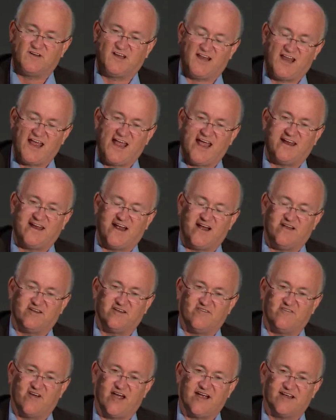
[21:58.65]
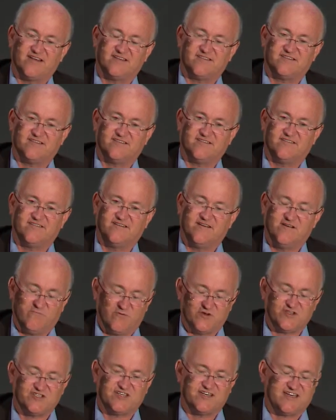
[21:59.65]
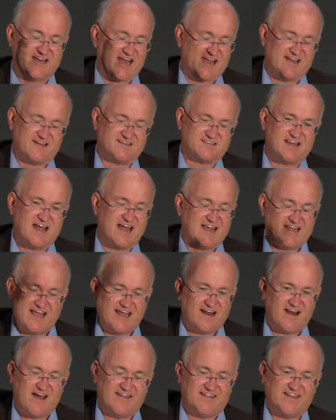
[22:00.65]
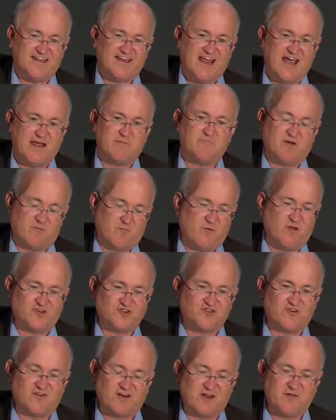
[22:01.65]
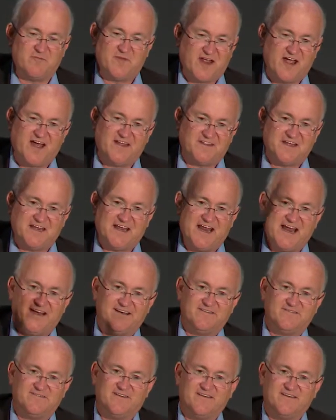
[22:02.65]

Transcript: little handheld device, which today is not yet on the net, but will shortly be on the net.